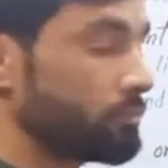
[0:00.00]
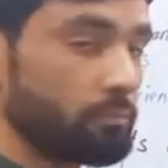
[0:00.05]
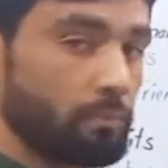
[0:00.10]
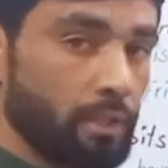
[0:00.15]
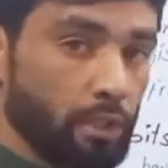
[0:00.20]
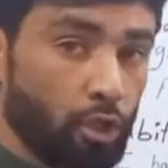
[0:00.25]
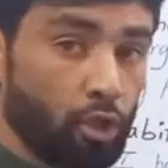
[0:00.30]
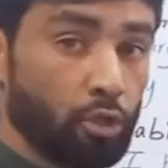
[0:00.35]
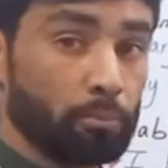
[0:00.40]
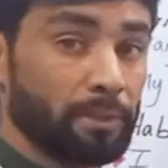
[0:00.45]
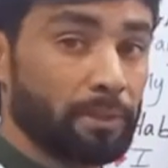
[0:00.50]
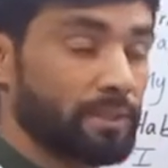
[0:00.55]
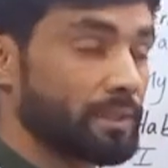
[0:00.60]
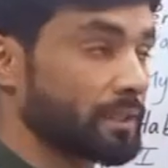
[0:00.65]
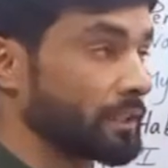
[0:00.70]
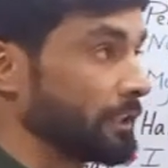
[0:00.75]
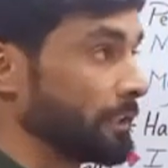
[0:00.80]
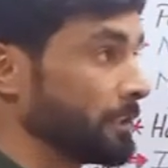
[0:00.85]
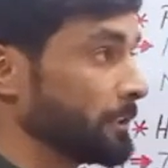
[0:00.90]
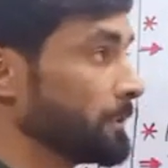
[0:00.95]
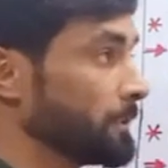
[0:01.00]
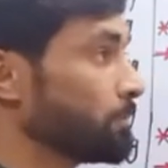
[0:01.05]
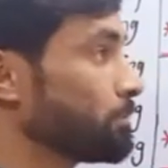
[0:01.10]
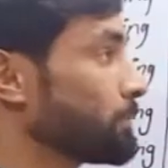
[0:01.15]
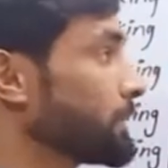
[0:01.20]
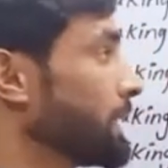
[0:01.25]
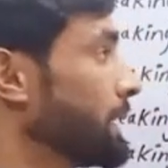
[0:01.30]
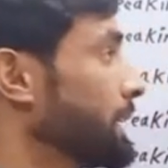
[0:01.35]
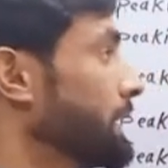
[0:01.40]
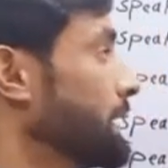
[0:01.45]
Hope it's clear.
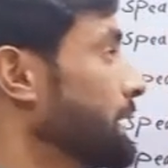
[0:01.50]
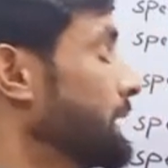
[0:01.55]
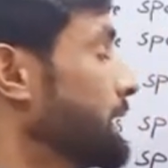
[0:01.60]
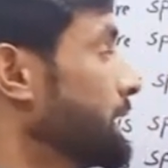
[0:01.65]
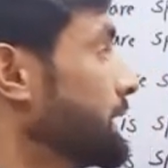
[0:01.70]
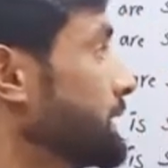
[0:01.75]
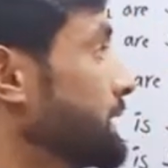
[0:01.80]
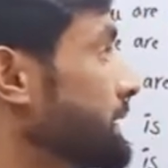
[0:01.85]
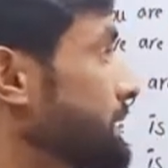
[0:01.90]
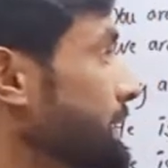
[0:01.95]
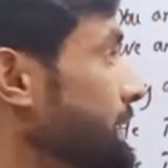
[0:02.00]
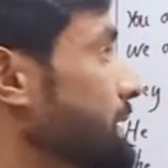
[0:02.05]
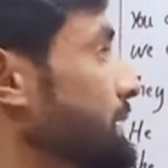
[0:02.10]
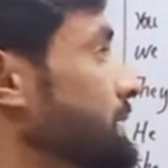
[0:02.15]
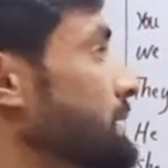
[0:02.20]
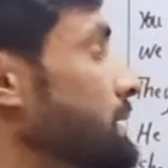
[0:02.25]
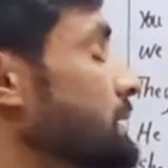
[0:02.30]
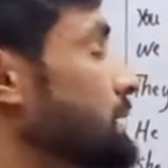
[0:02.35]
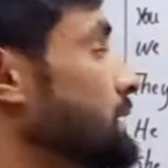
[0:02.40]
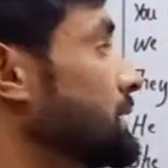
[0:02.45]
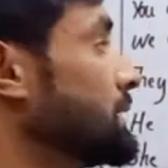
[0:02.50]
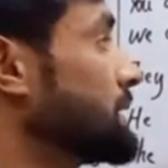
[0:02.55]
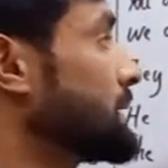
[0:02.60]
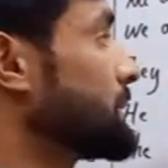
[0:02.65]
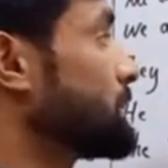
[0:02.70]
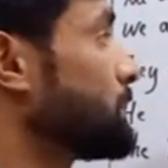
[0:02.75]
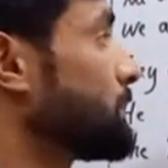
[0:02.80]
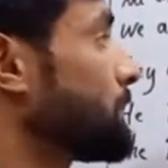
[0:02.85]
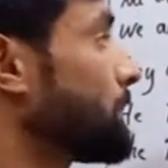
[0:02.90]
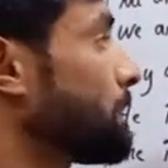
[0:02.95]
The second sentence,
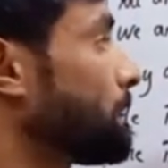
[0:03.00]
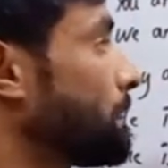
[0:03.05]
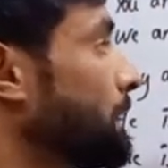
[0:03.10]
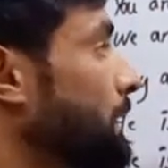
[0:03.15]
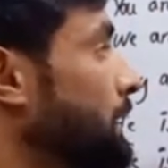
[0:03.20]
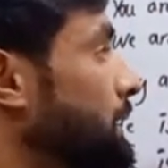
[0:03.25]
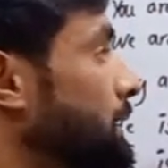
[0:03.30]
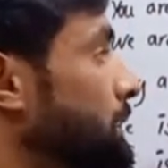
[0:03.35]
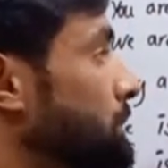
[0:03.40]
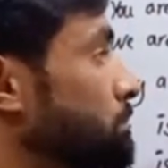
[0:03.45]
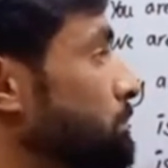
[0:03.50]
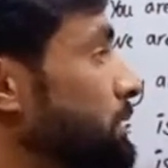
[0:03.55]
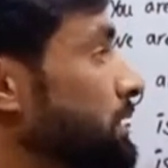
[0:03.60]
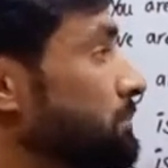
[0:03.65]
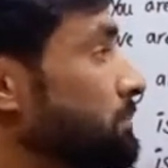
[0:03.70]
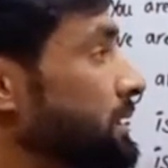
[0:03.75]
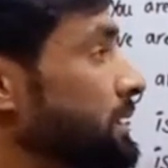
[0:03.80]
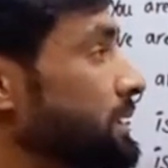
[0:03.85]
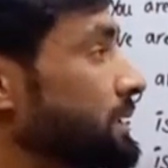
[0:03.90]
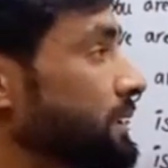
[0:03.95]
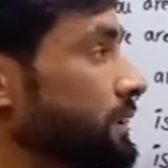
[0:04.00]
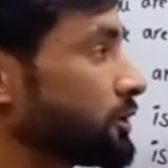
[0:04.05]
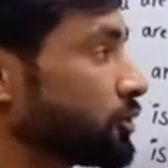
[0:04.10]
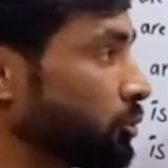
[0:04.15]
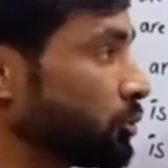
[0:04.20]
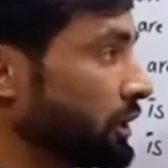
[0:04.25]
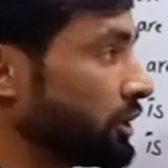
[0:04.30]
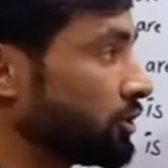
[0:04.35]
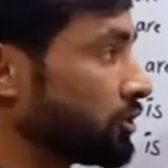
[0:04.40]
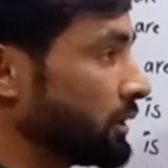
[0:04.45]
permanent
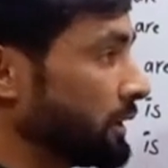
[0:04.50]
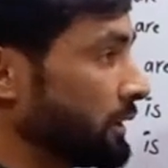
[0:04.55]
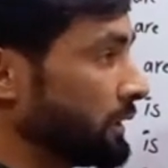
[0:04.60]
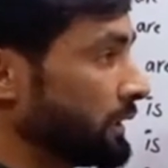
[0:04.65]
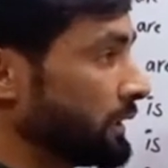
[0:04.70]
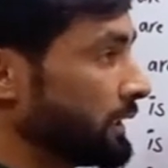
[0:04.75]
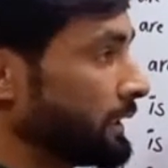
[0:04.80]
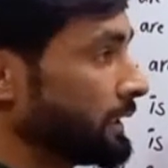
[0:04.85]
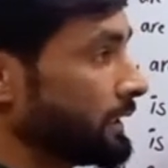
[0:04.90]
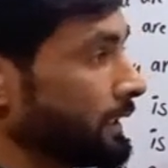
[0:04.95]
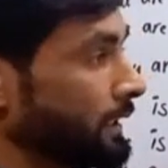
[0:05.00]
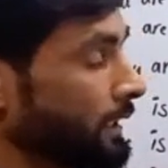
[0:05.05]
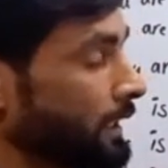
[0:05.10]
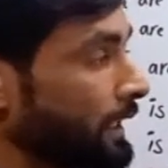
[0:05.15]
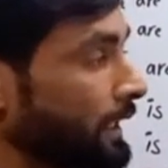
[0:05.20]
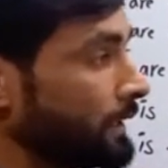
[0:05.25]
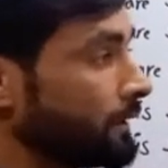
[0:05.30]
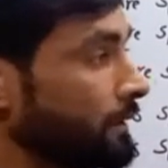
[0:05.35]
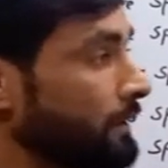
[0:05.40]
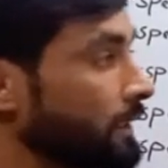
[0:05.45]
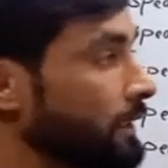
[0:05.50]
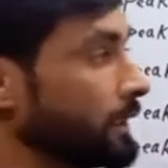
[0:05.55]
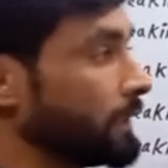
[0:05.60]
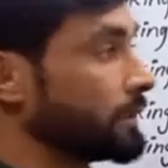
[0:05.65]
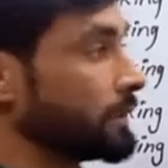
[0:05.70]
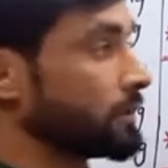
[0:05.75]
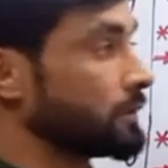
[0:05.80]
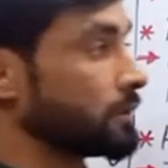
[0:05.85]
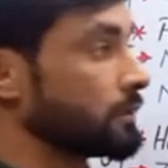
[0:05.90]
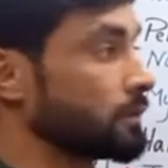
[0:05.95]
situation and
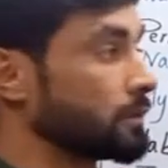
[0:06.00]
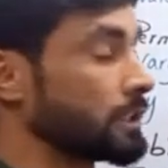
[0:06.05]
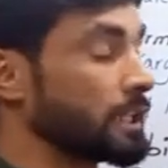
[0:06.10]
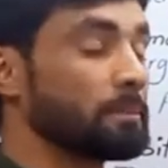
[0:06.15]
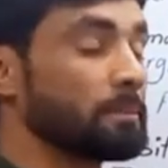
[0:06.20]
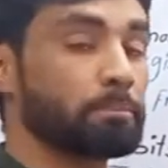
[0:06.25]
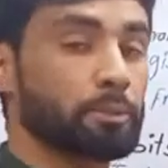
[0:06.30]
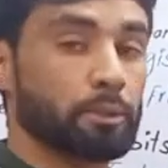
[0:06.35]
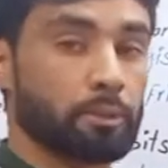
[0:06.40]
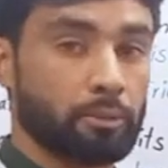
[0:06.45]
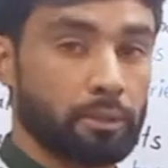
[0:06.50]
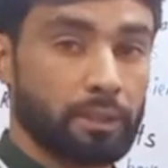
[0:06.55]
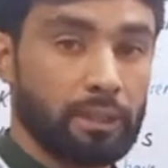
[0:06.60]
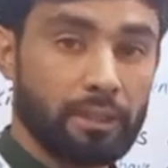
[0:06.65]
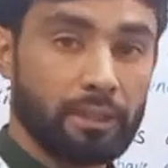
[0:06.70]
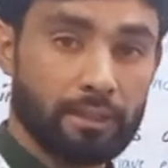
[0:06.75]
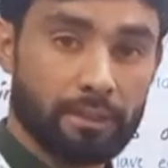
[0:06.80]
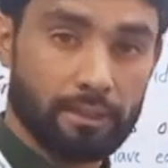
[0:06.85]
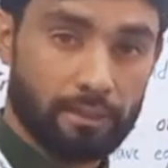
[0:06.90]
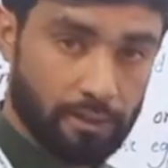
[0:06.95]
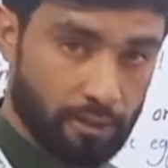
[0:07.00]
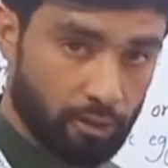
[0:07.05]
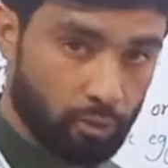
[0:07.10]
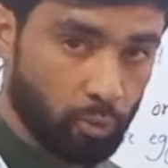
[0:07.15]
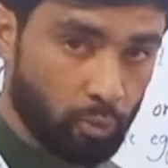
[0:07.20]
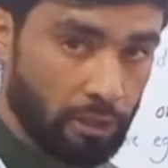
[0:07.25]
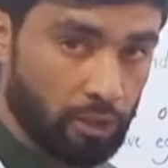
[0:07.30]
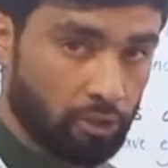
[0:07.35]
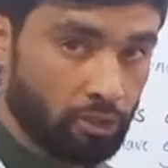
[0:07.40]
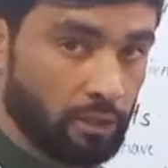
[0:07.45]
the temporary
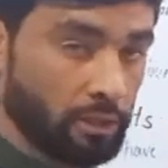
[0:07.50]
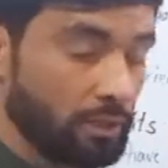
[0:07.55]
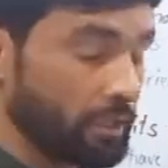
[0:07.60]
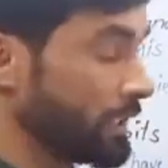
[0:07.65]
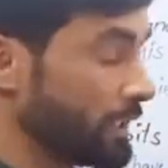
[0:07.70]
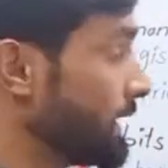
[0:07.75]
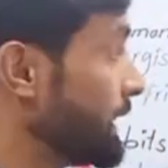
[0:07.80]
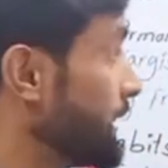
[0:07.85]
situation.